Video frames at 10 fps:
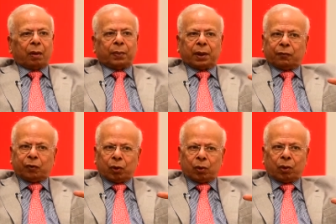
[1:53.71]
But
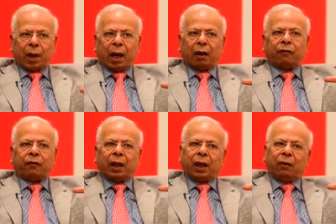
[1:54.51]
if you have
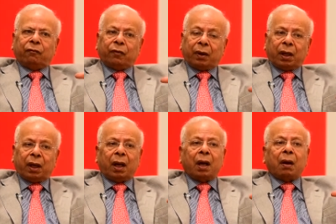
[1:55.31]
a
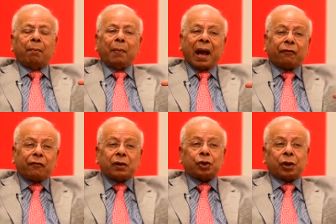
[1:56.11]
very
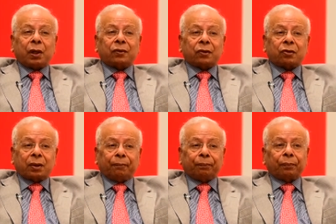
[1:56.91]
malfunctioning
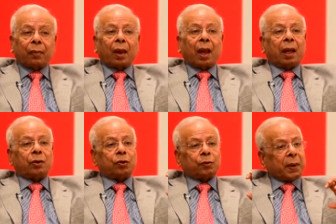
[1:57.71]
system
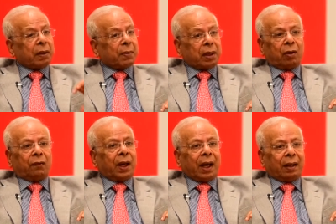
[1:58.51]
and you spend money
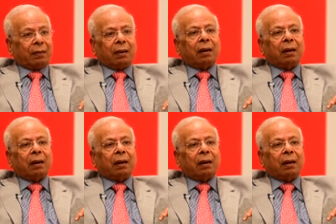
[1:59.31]
on that,